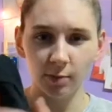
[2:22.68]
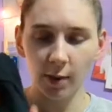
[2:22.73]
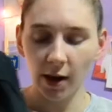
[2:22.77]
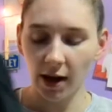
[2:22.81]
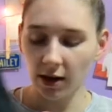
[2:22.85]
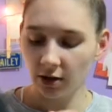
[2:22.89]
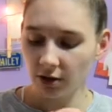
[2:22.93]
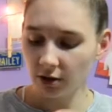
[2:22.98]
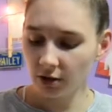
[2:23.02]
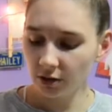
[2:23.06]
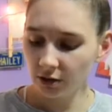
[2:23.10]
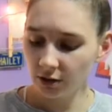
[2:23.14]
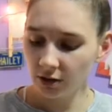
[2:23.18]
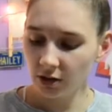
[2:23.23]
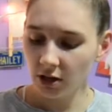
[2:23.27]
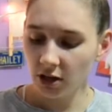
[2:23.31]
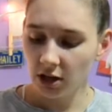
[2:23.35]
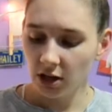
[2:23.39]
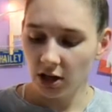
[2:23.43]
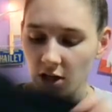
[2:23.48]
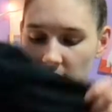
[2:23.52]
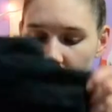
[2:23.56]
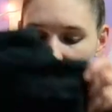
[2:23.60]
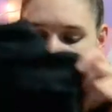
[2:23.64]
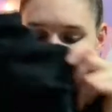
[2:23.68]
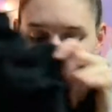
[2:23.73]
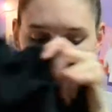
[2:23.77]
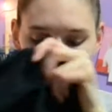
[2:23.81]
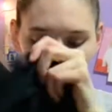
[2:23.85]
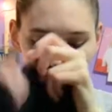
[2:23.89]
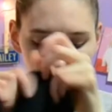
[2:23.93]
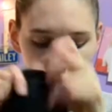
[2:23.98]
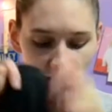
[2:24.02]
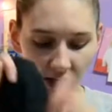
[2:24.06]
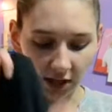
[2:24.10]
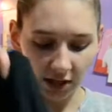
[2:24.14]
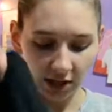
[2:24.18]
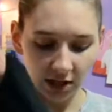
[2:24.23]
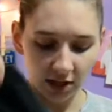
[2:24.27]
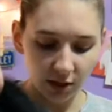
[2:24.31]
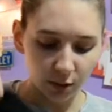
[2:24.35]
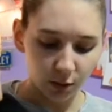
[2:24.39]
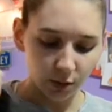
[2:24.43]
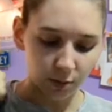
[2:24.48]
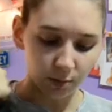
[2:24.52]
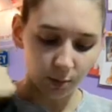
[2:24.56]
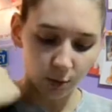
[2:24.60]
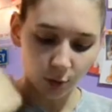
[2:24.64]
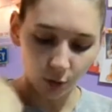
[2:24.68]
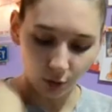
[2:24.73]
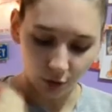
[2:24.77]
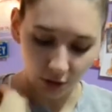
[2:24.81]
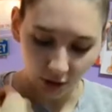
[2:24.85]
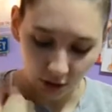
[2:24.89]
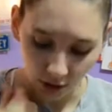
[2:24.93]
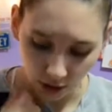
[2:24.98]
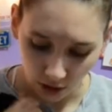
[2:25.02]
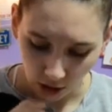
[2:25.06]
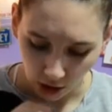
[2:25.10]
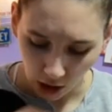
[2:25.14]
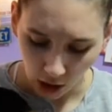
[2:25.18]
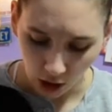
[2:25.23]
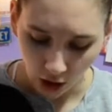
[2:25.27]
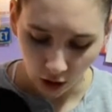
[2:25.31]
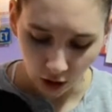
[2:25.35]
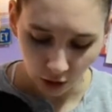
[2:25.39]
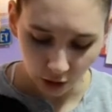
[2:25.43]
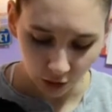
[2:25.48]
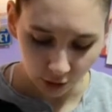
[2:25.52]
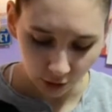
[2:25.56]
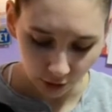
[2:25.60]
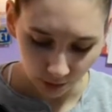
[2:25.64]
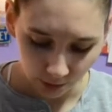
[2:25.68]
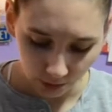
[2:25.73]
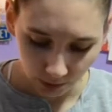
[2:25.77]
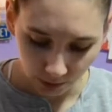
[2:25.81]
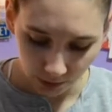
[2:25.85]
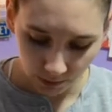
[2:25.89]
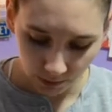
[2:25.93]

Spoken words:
pattern with the Nike symbol and then the arm.